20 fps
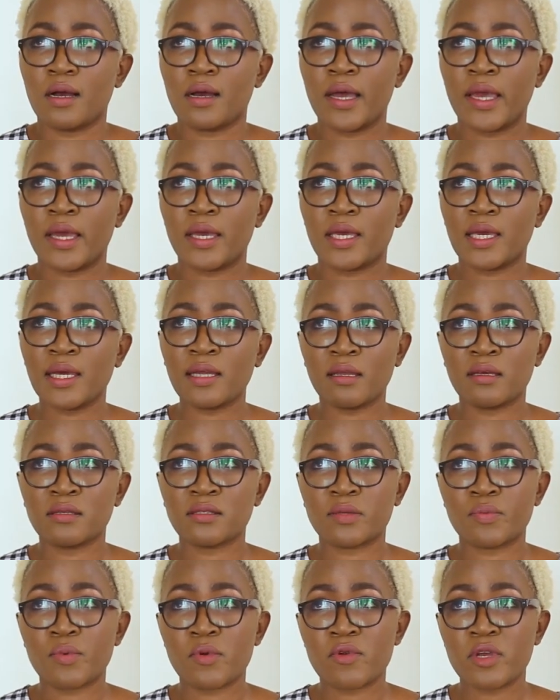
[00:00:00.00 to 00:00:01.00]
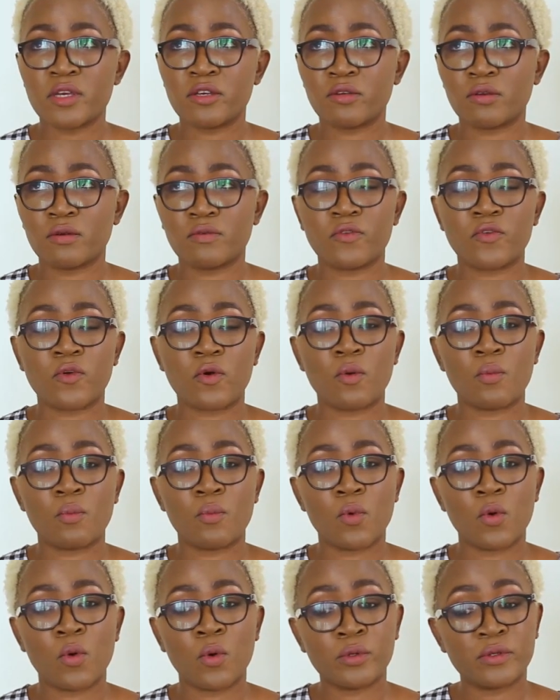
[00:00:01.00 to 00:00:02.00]
I get inspiration
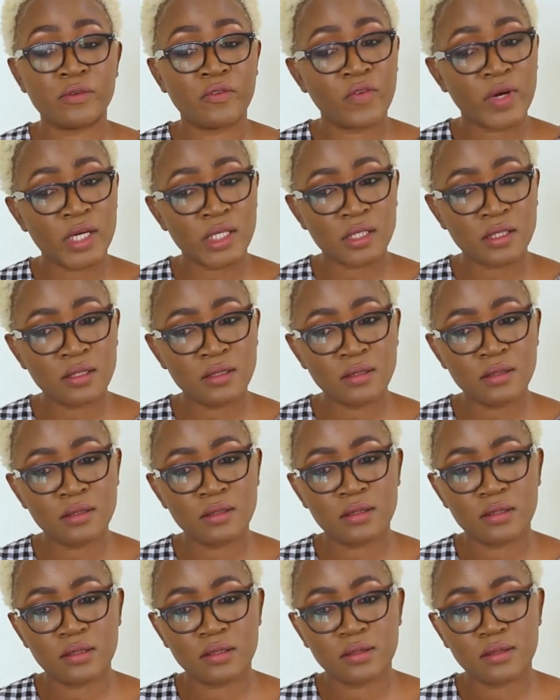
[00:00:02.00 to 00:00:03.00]
from old fashion,